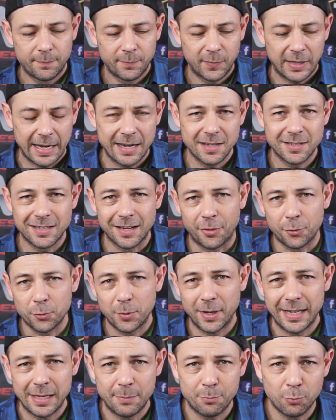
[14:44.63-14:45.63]
guys that
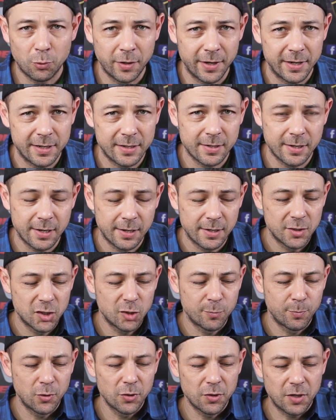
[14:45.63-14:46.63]
3D print
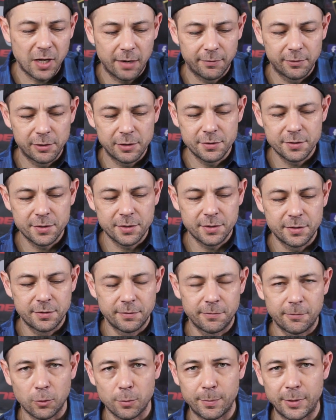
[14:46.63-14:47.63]
spur covers
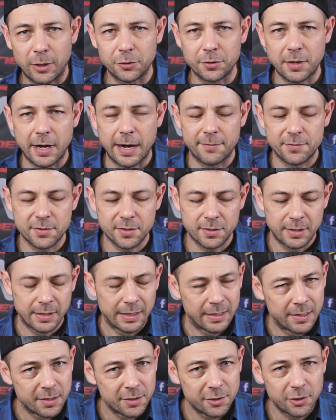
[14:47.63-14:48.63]
for belt drives.
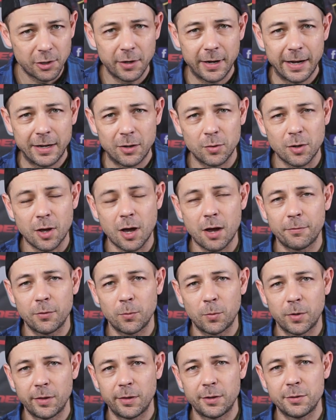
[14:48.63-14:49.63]
Sorry I don't
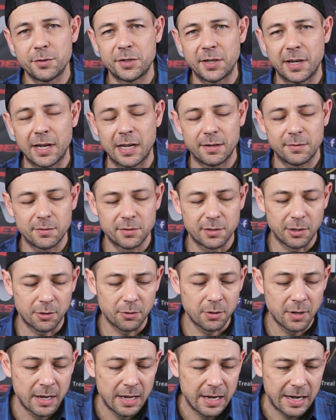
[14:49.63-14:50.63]
offer one of those yet.
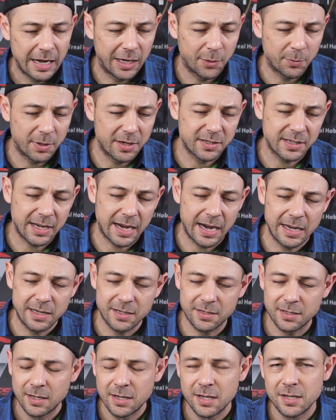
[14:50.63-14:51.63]
So anyways
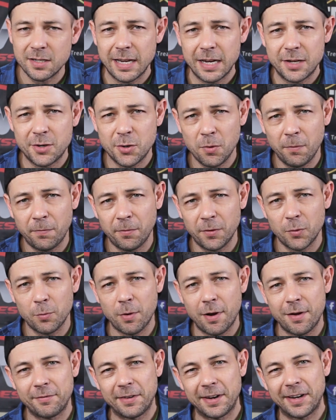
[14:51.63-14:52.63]
guys, stay tuned for the
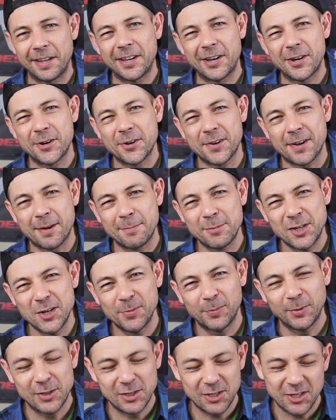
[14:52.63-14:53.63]
run video. I'm
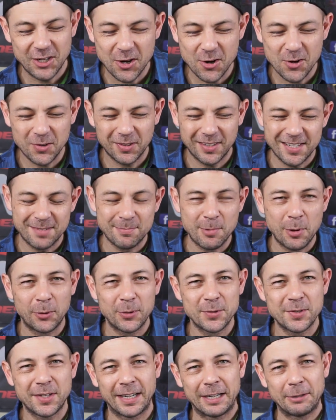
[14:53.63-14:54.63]
super stoked. This
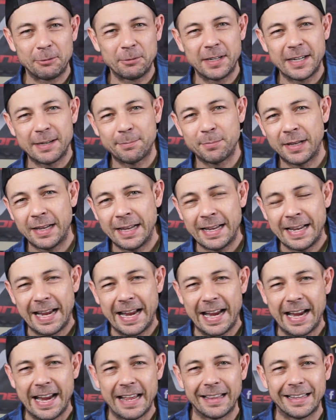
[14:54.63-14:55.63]
motor is going to rip.
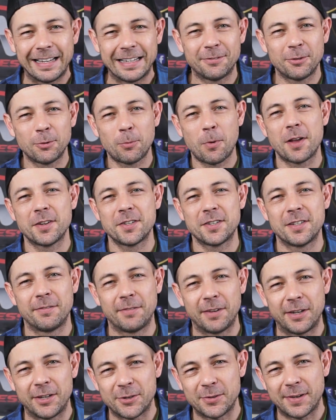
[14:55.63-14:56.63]
And thanks for watching the
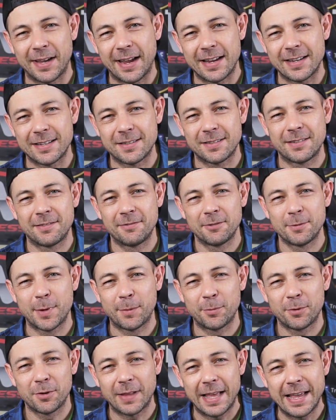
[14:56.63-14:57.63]
video, guys.
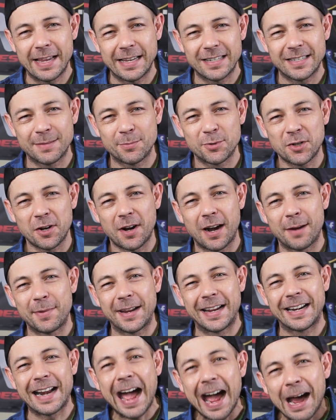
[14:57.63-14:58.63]
Remember, like and subscribe,
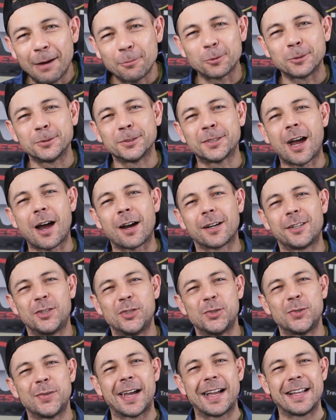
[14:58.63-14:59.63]
and I will talk
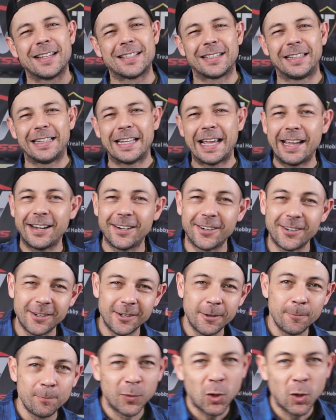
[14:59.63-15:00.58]
to you guys later.